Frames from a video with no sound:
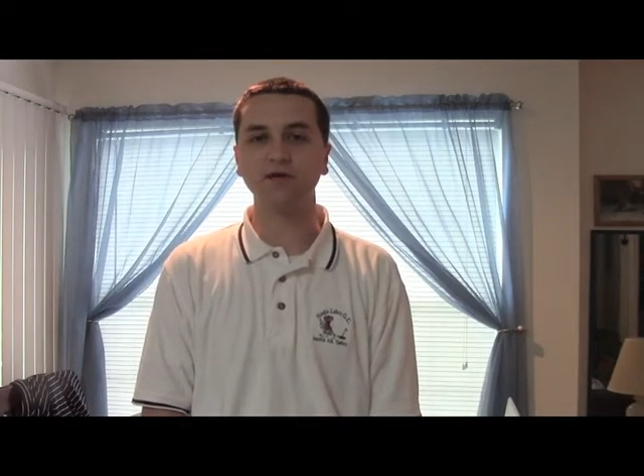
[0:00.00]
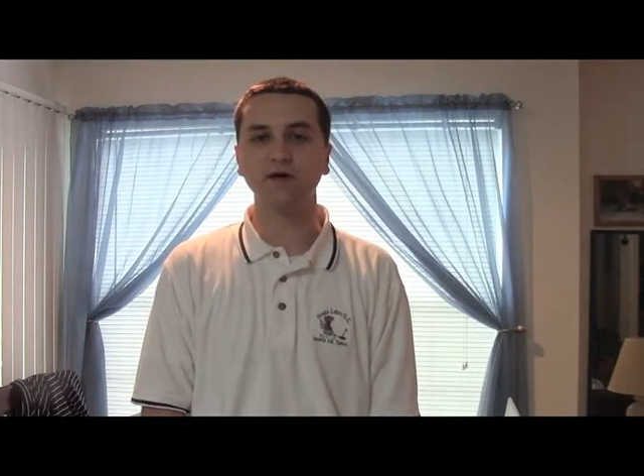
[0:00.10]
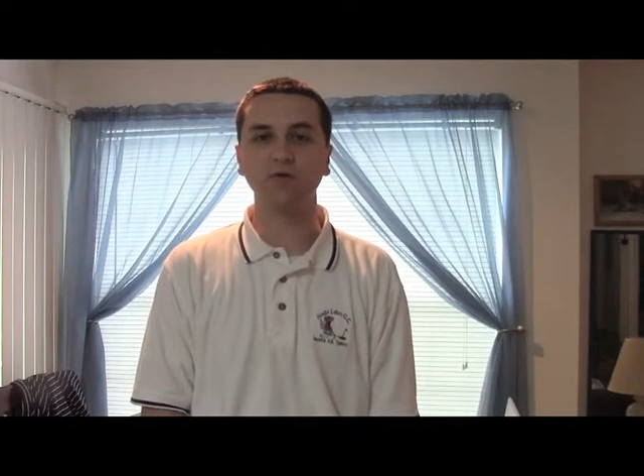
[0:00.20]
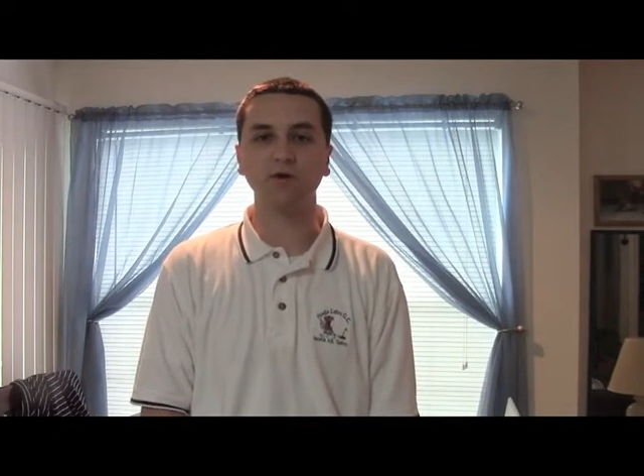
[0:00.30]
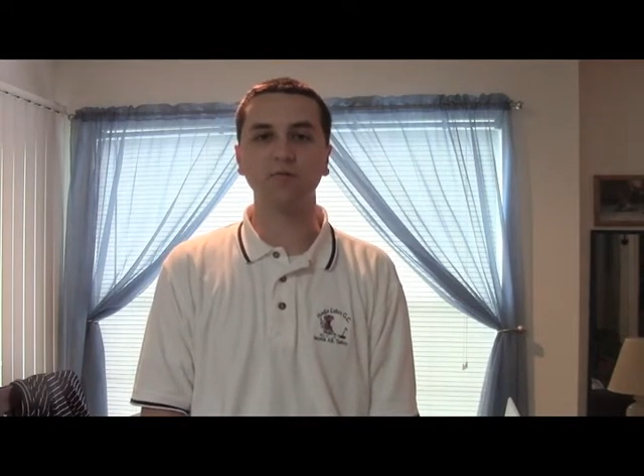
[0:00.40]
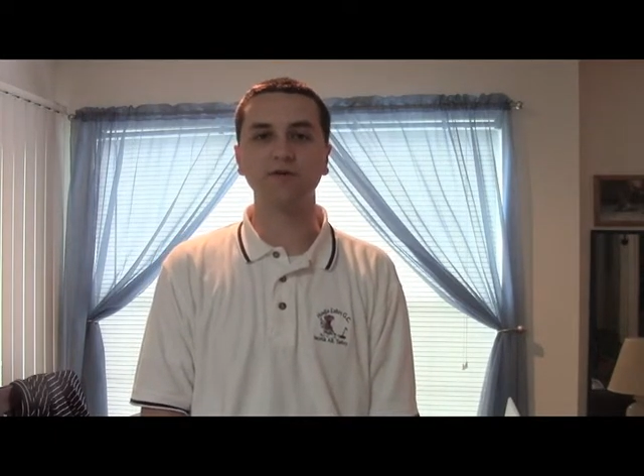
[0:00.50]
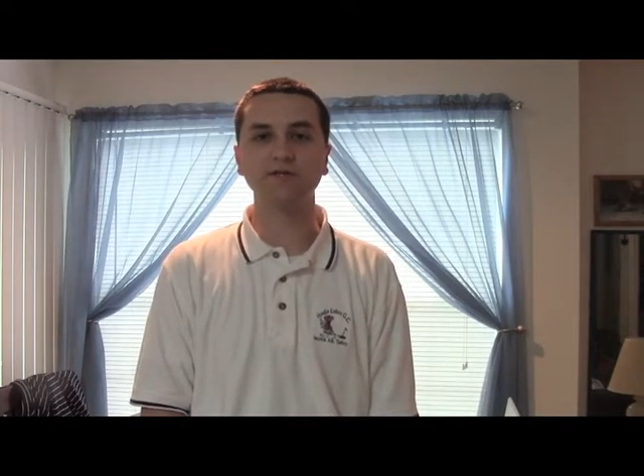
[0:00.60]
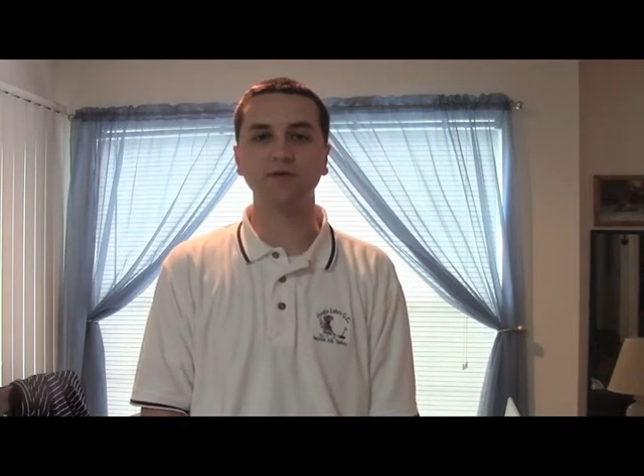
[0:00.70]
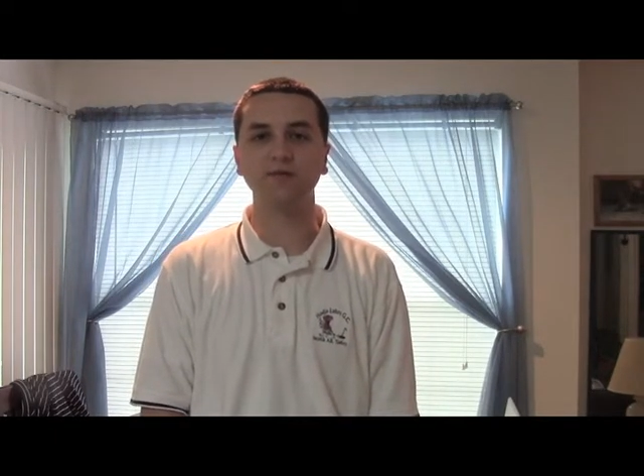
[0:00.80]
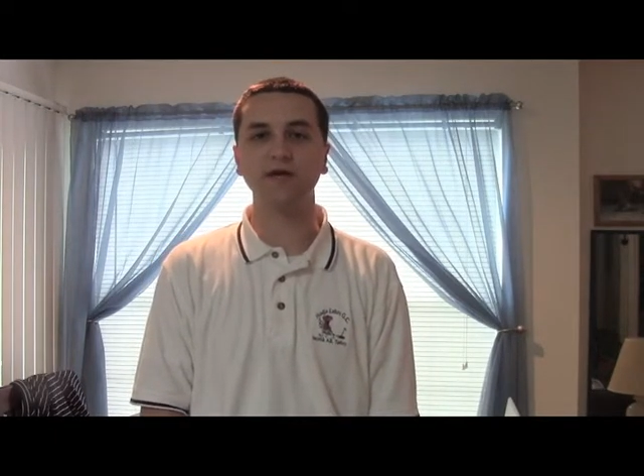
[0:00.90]
where
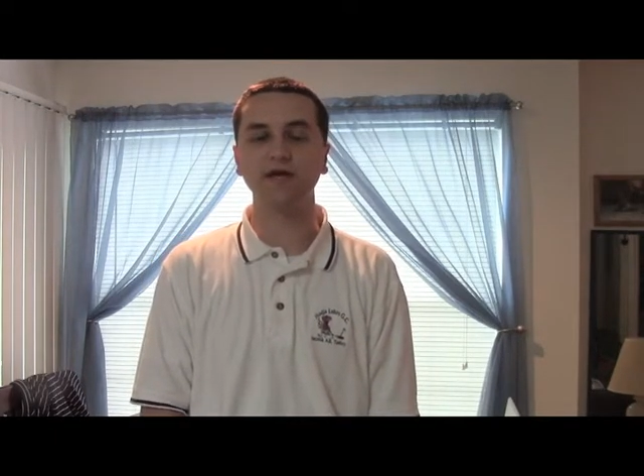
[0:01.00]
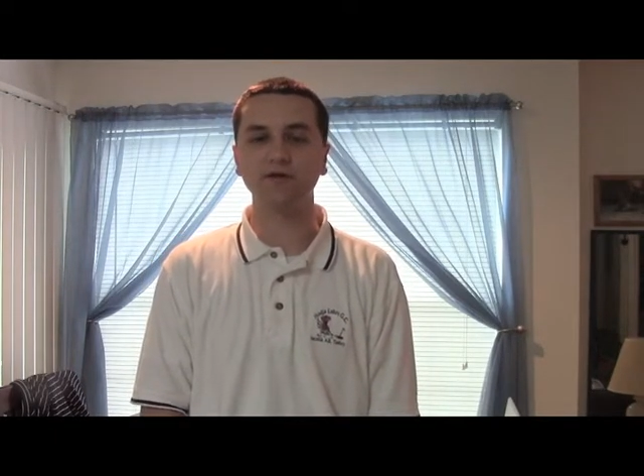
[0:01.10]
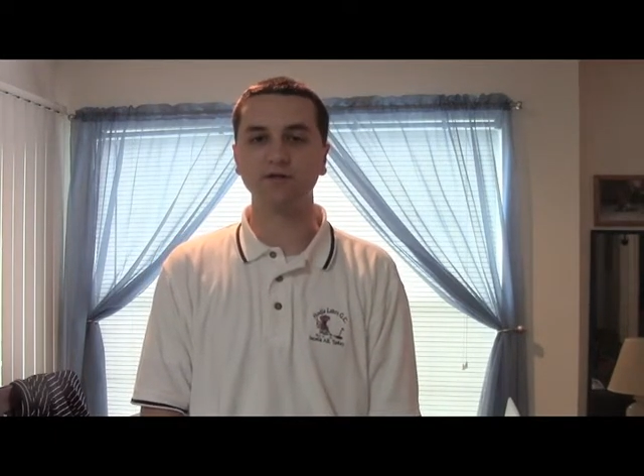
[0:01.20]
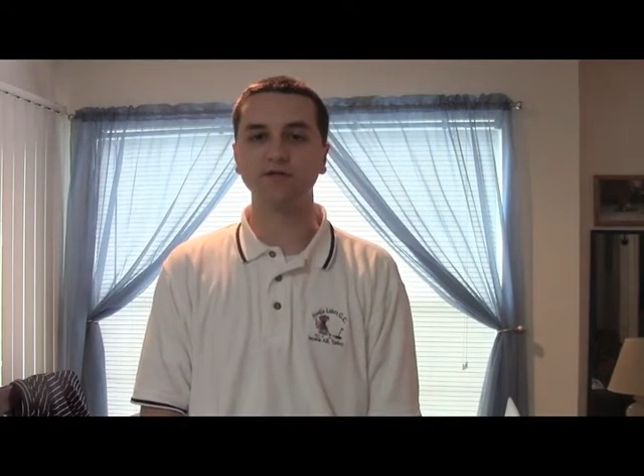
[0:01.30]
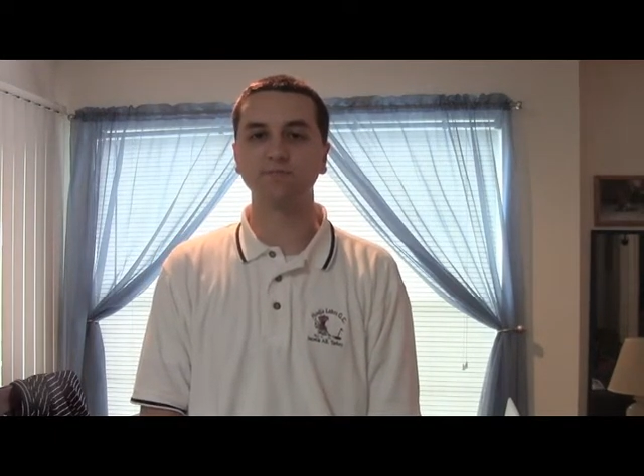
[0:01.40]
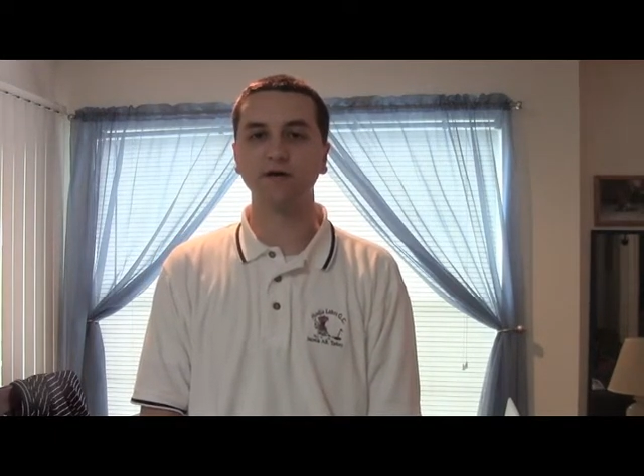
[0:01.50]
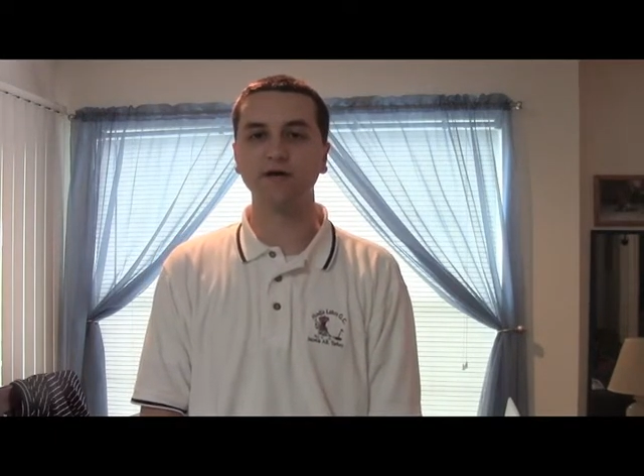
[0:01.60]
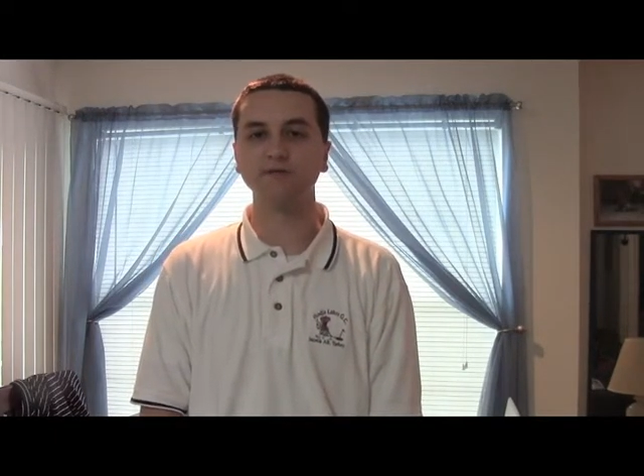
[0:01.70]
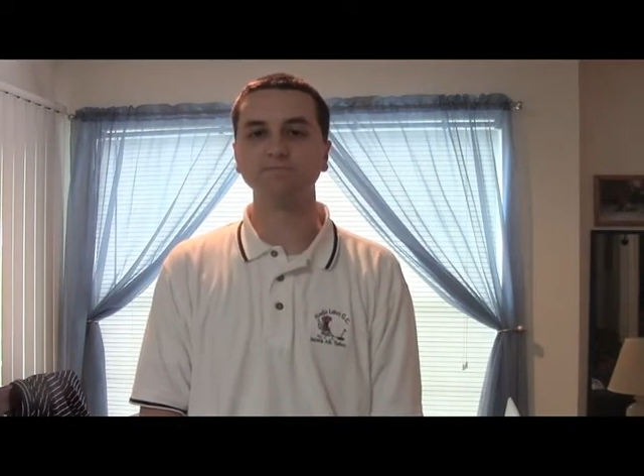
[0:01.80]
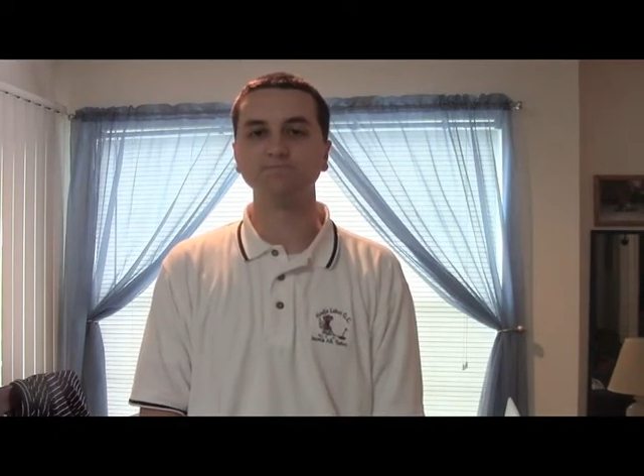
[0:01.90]
Bishop England is playing